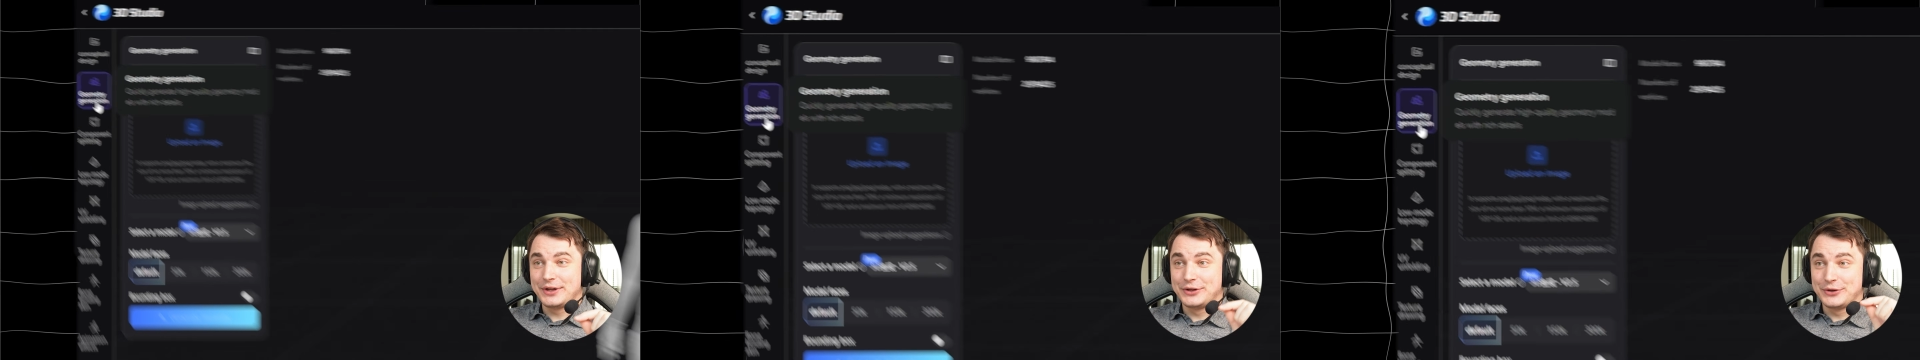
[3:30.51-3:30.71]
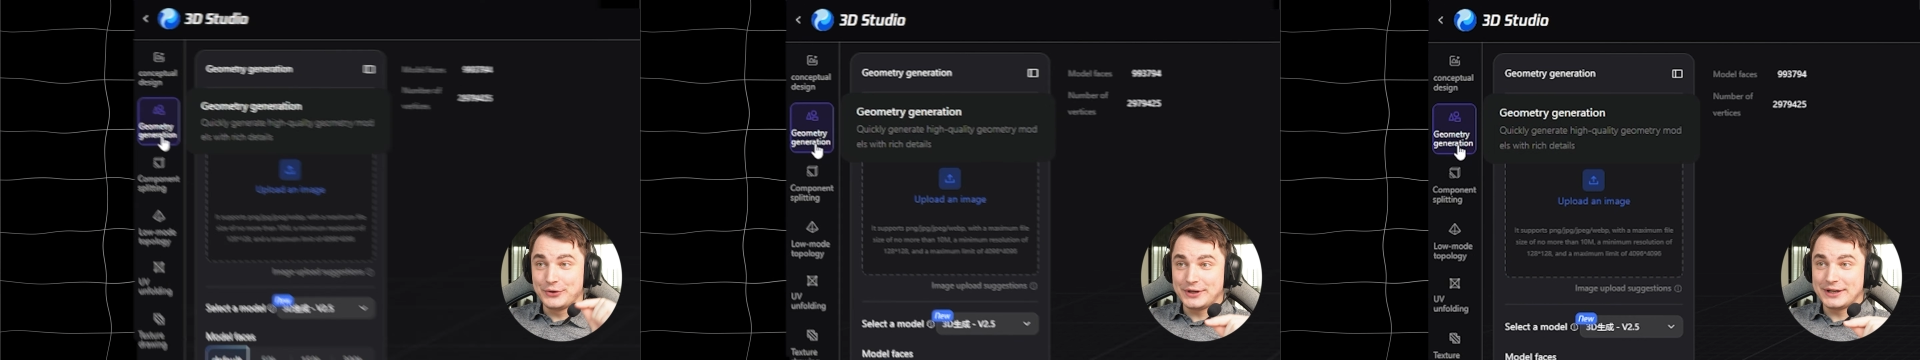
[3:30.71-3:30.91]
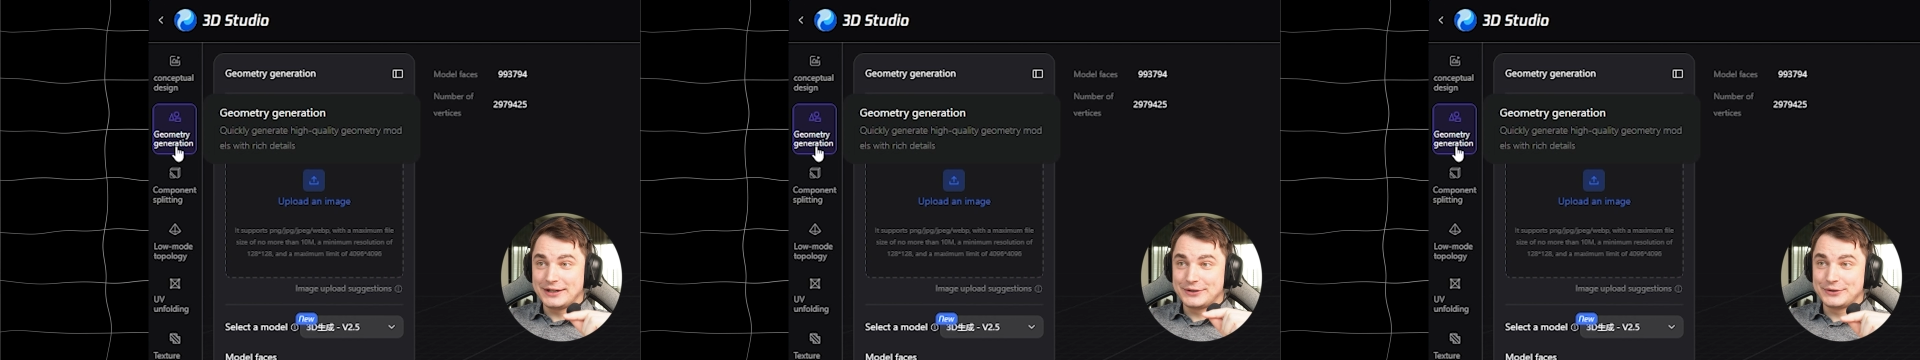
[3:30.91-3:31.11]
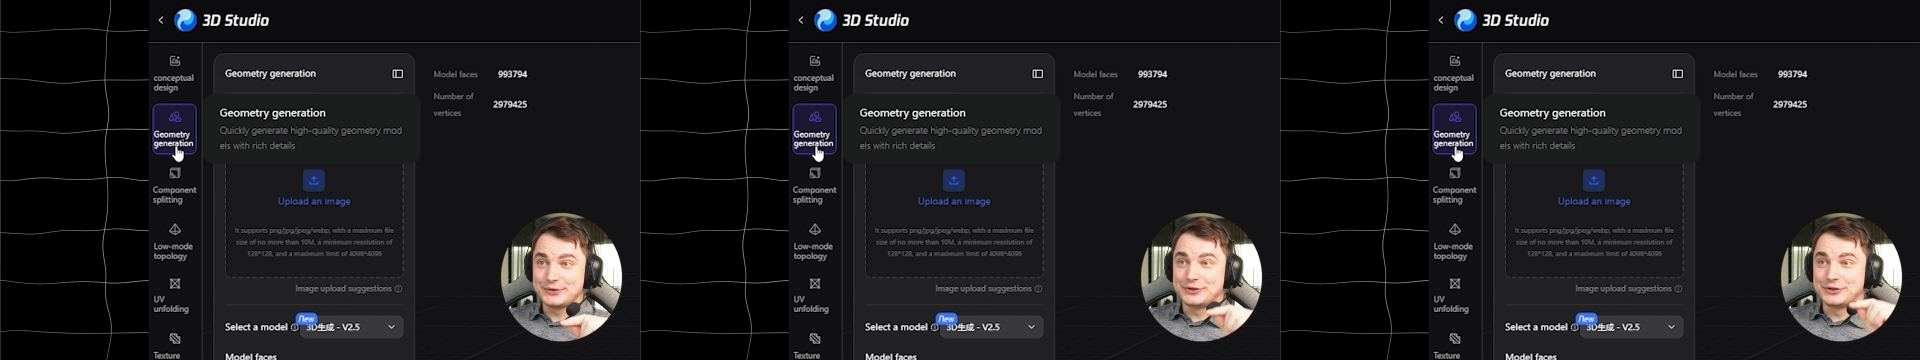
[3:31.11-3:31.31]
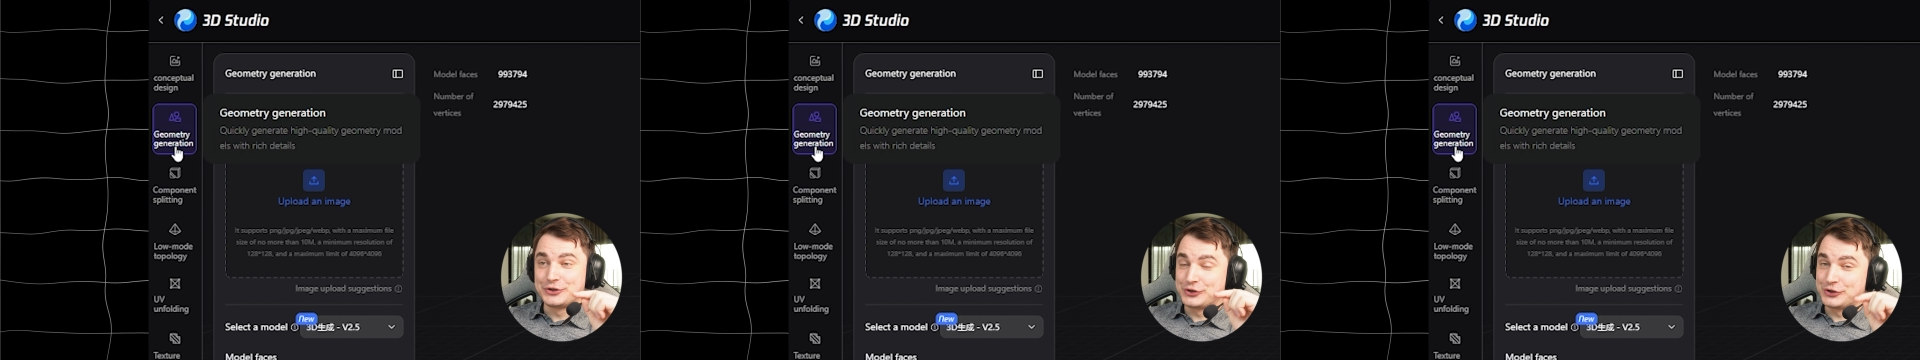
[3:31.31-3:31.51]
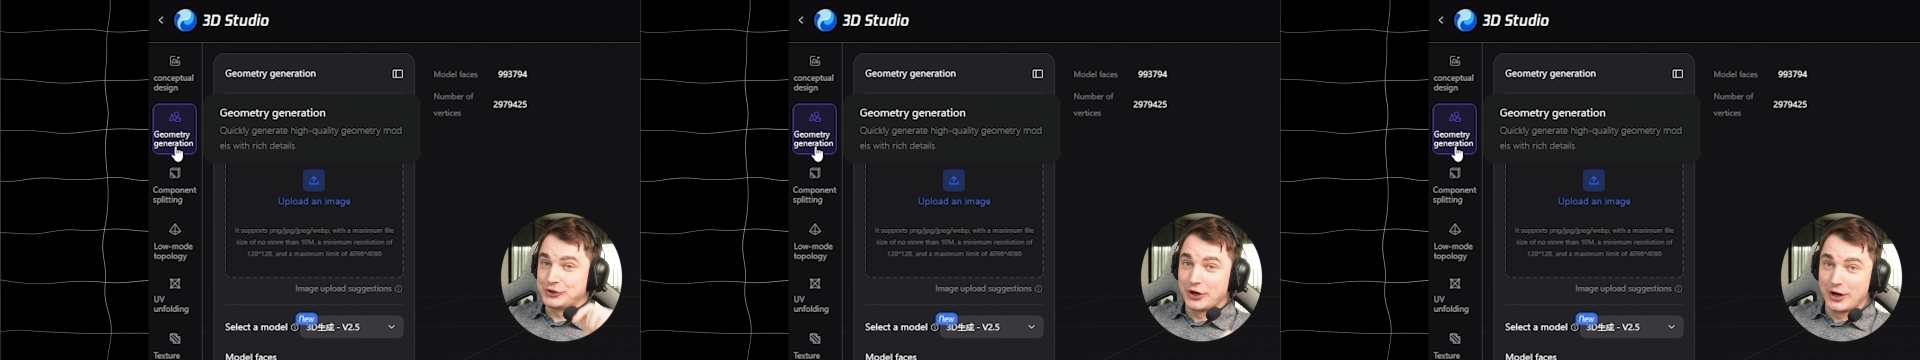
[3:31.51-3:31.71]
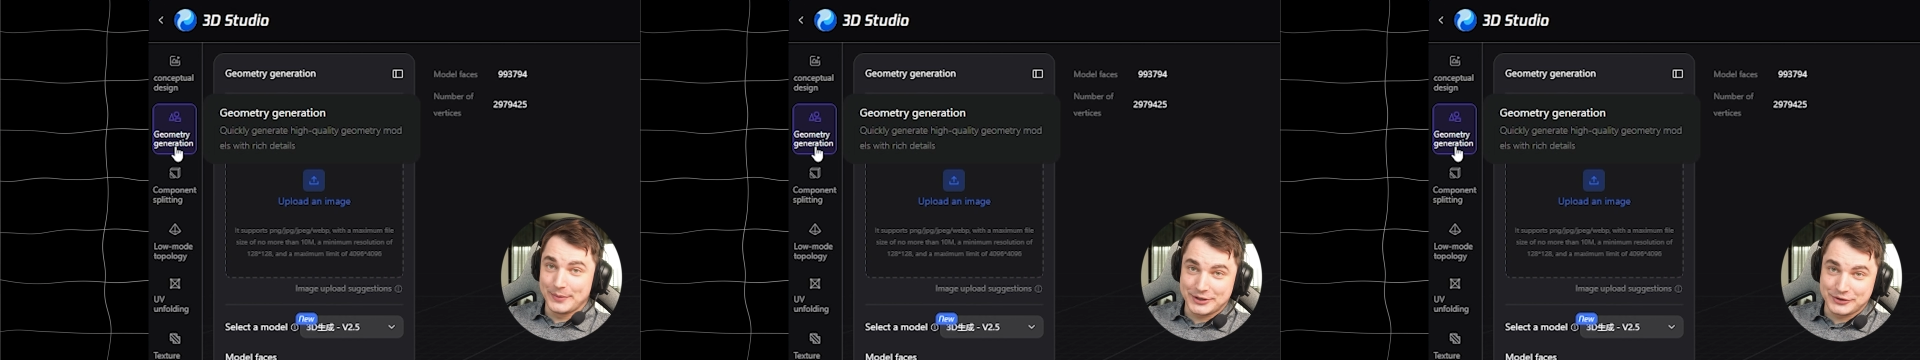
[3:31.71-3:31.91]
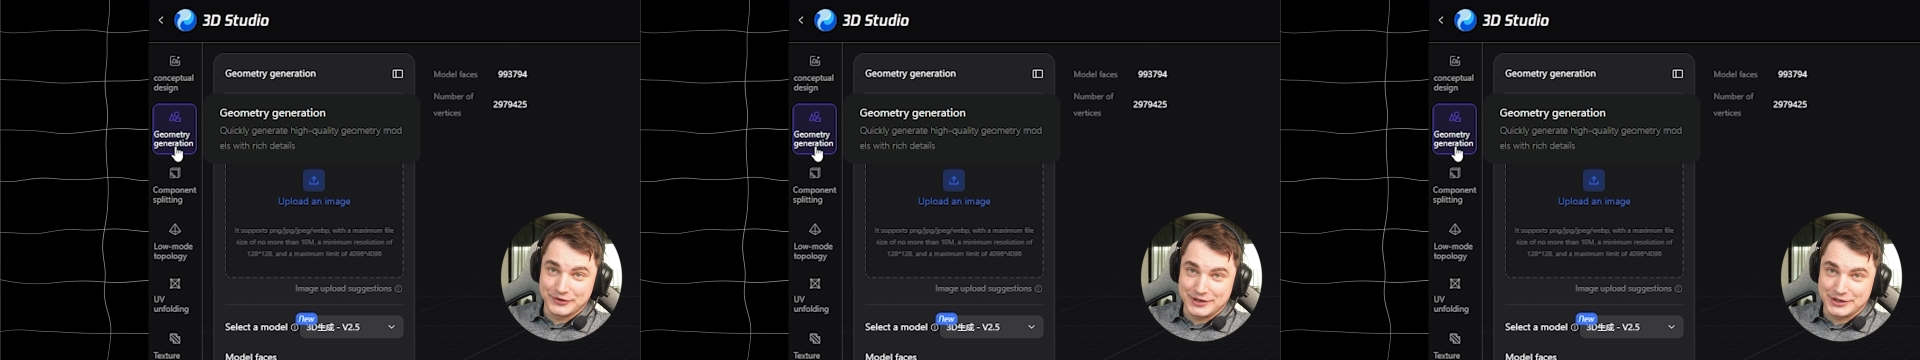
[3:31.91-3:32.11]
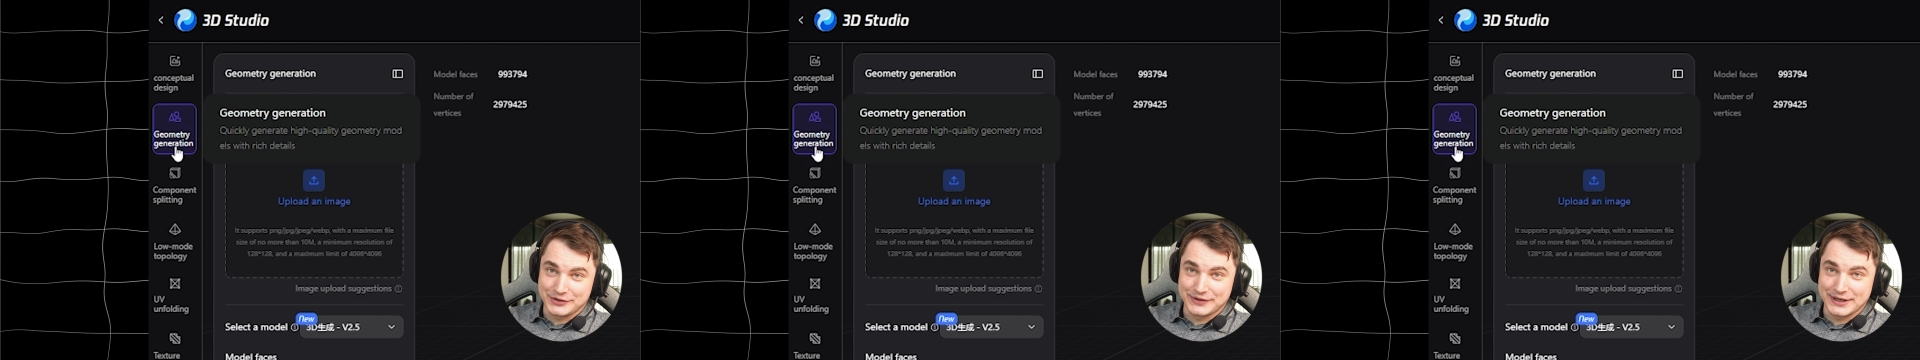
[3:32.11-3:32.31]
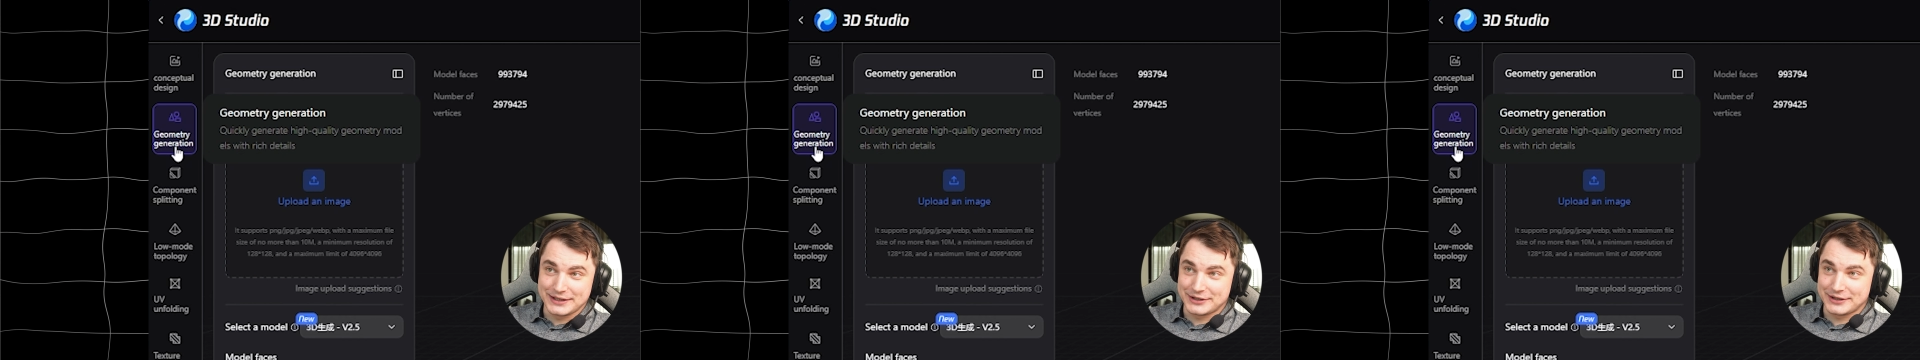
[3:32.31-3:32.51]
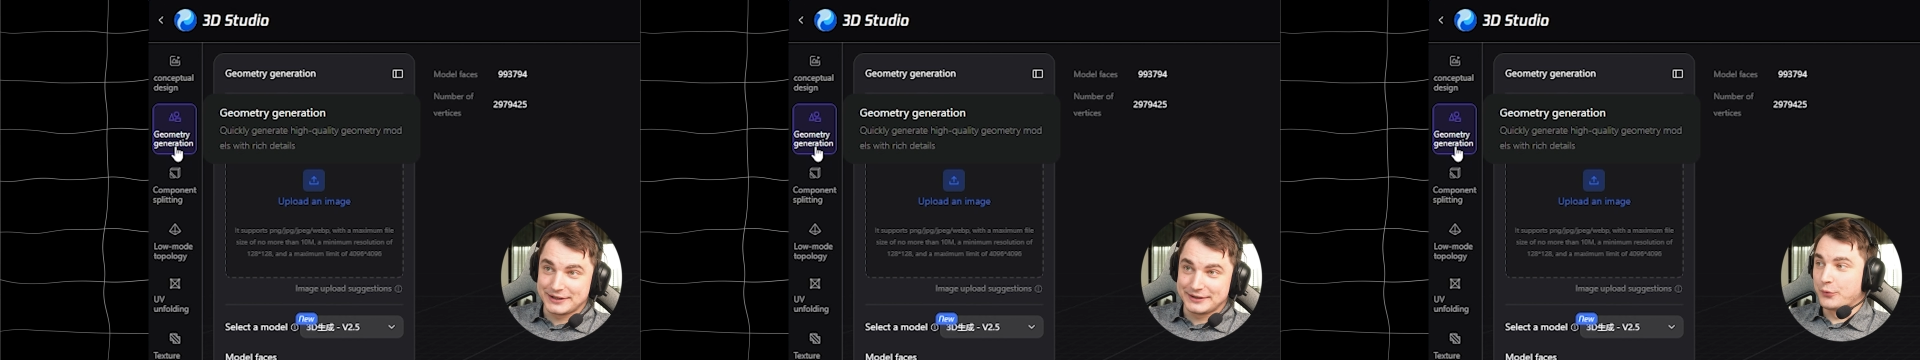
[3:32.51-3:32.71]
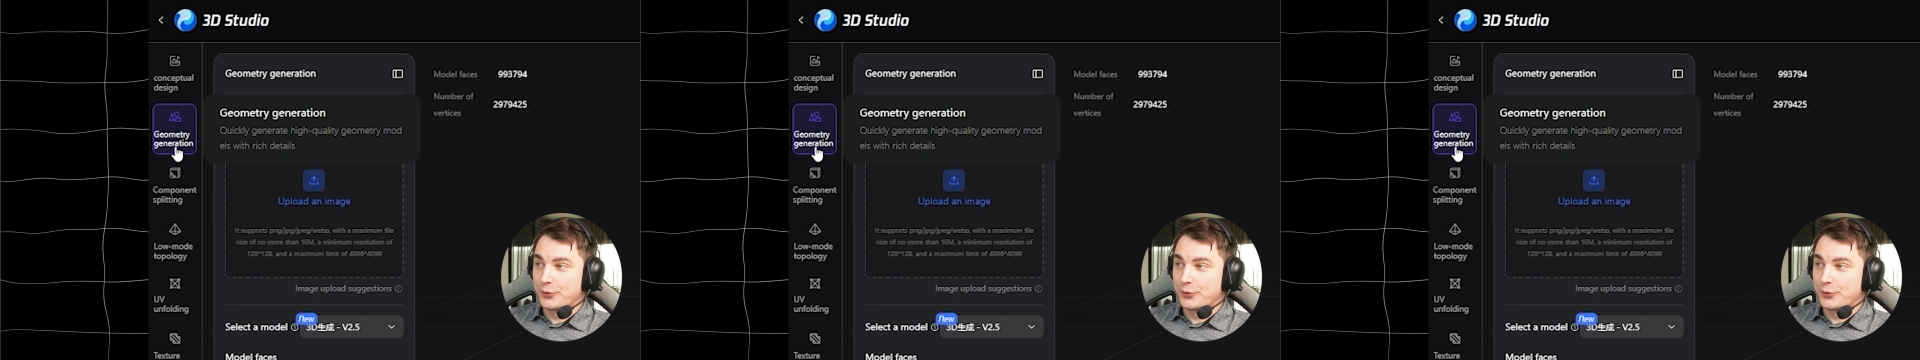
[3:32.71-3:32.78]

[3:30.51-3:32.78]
You can do geometry generation.